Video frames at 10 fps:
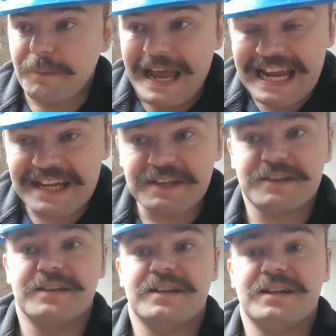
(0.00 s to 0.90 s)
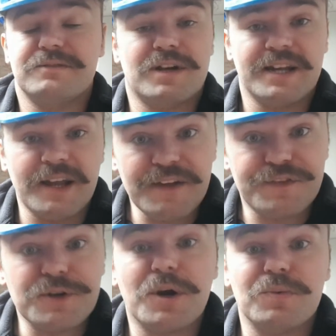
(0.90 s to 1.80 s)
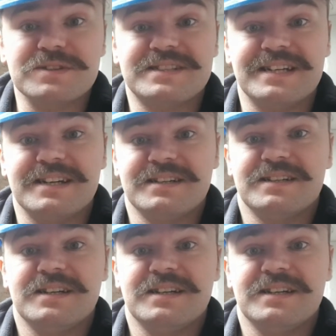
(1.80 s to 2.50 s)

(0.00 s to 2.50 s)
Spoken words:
pay, like, if you don't want to